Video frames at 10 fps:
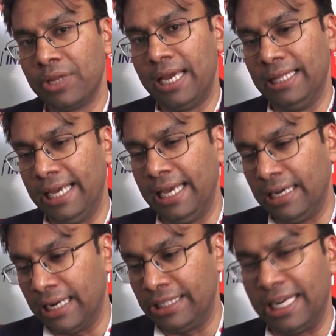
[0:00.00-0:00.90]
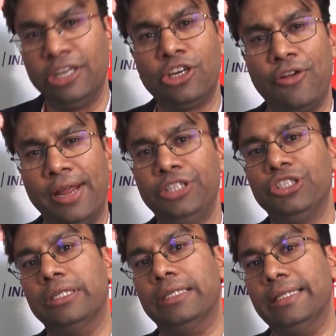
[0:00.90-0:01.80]
in the content
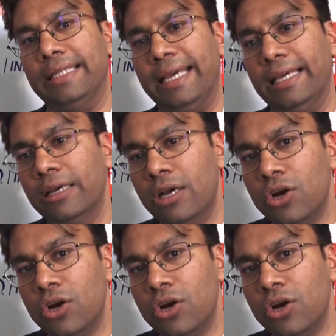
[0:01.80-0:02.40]
creation, in the